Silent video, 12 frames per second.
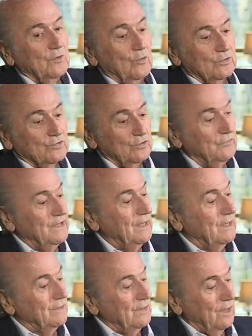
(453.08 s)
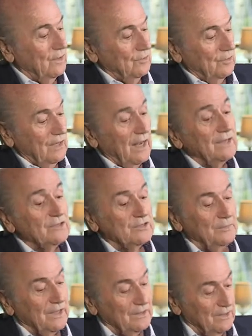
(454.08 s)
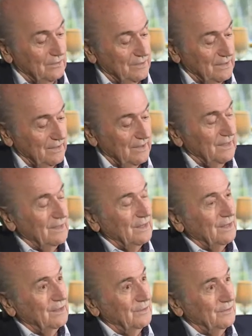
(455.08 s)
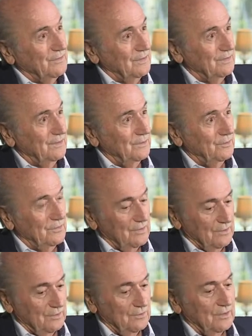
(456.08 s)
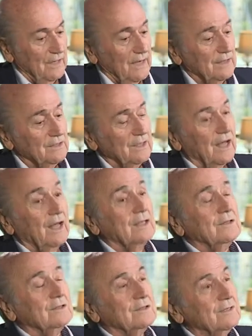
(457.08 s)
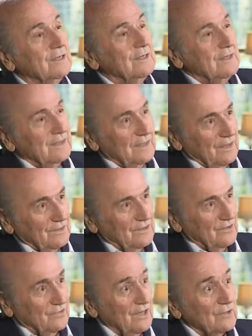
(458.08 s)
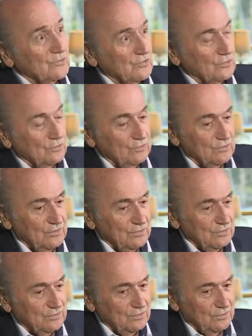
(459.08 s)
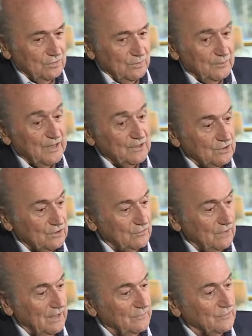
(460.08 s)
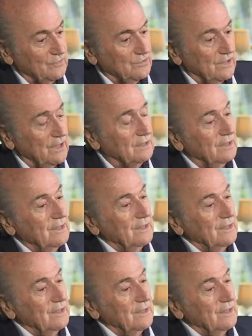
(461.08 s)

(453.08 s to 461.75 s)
also we had now linesmen on the line, and thanks to the British, we have to say,